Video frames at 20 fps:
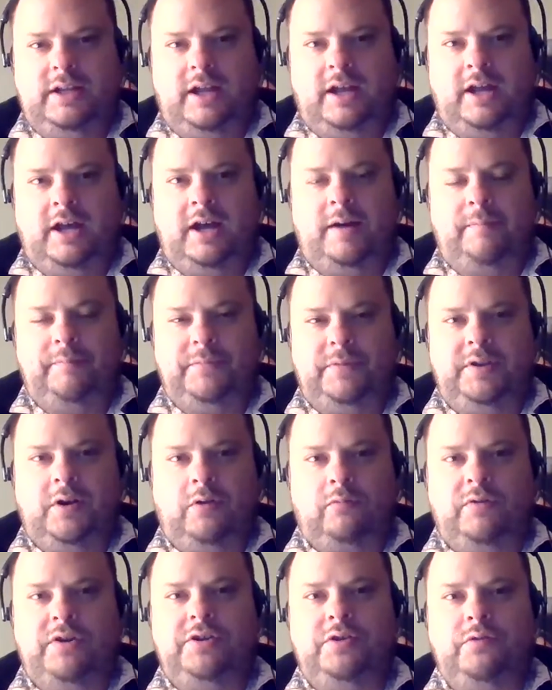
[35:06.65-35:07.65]

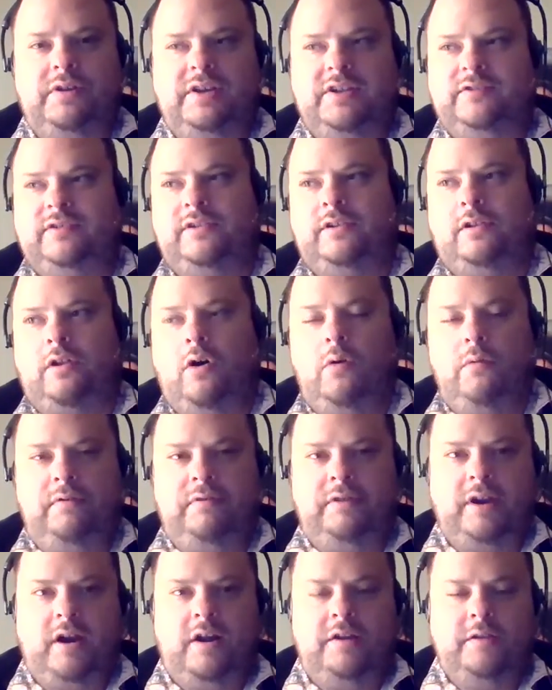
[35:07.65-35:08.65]
Redoing his little oath
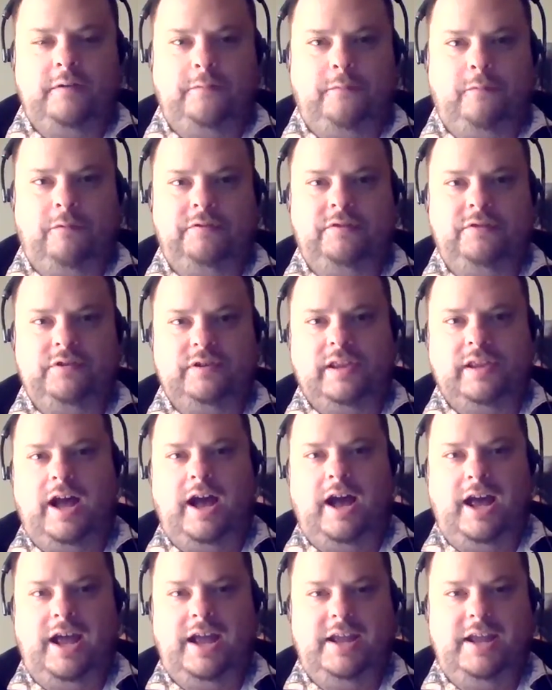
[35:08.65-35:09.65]
there on the 4th of
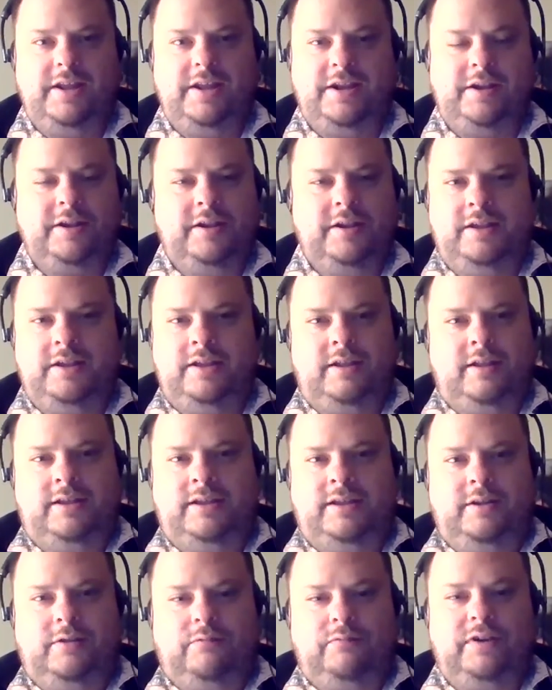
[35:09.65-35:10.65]
July and
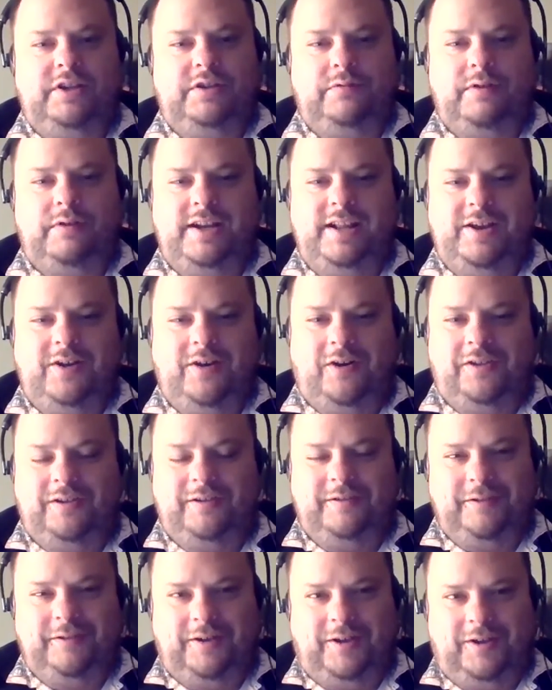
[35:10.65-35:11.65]
retweeting
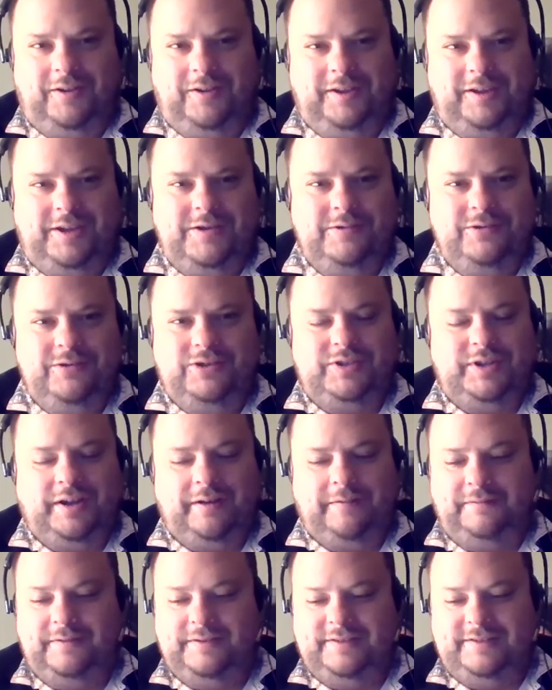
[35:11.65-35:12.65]
all the Q
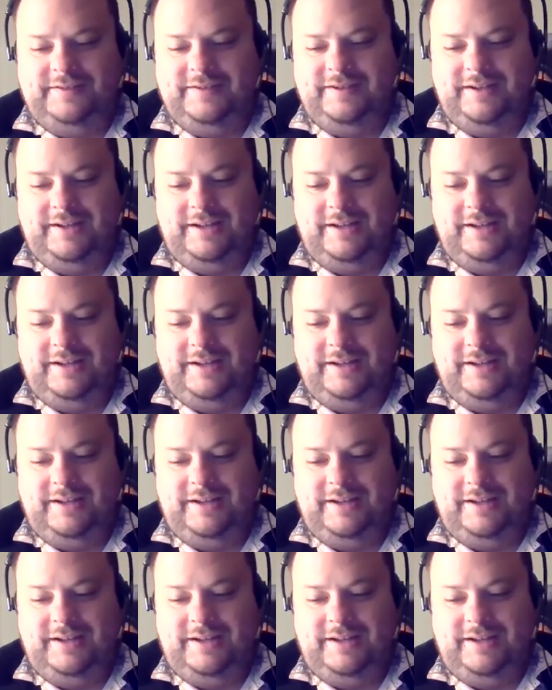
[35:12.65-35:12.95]
stuff. It's